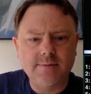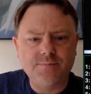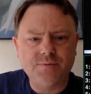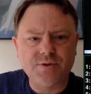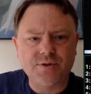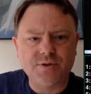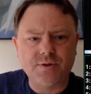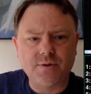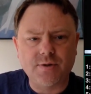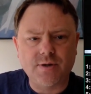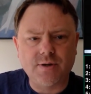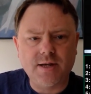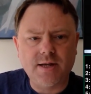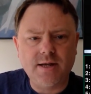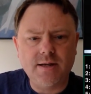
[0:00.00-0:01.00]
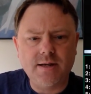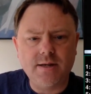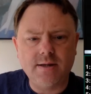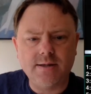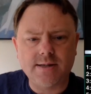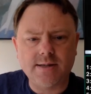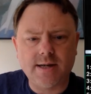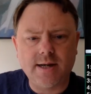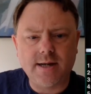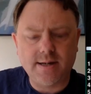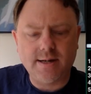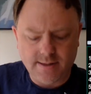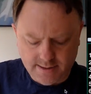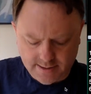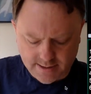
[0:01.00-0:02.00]
So e is
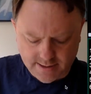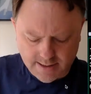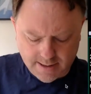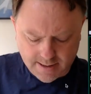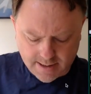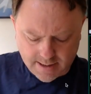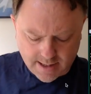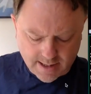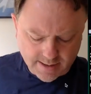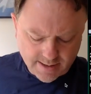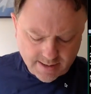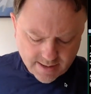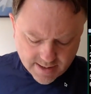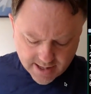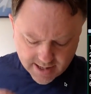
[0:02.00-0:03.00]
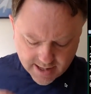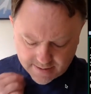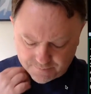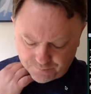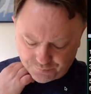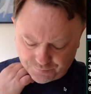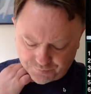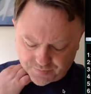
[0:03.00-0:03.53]
and then